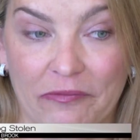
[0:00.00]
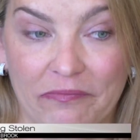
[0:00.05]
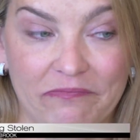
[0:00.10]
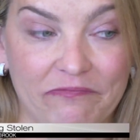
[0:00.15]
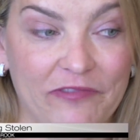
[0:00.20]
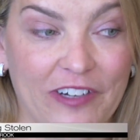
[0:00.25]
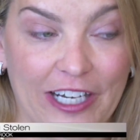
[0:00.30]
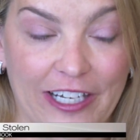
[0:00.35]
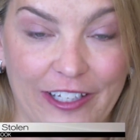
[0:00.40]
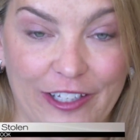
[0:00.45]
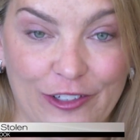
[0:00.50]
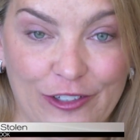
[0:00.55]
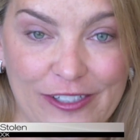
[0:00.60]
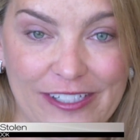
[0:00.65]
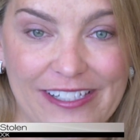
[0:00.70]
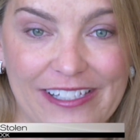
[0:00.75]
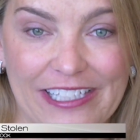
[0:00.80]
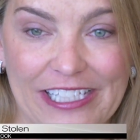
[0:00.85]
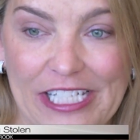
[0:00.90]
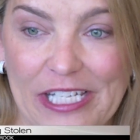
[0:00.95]
on very
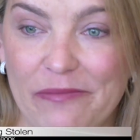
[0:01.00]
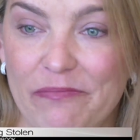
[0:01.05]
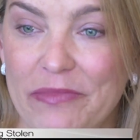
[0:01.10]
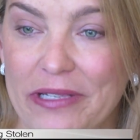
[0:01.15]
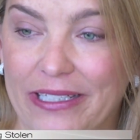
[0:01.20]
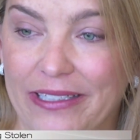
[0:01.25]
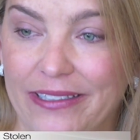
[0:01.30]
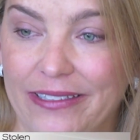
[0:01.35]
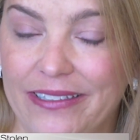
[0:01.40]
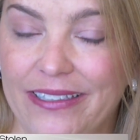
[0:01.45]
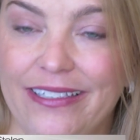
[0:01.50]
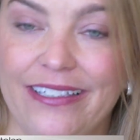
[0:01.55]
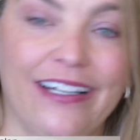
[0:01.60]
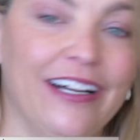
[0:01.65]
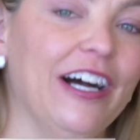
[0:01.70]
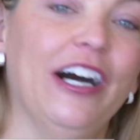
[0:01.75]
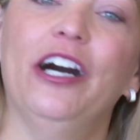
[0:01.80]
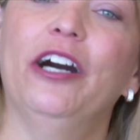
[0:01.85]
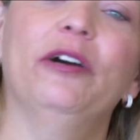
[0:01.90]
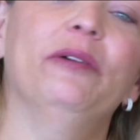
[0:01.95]
little sleep and
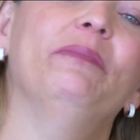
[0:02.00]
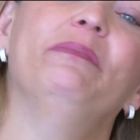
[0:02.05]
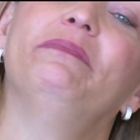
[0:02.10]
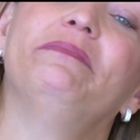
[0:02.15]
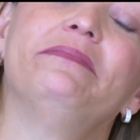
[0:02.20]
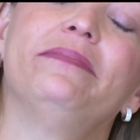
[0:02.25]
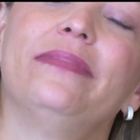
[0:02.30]
um,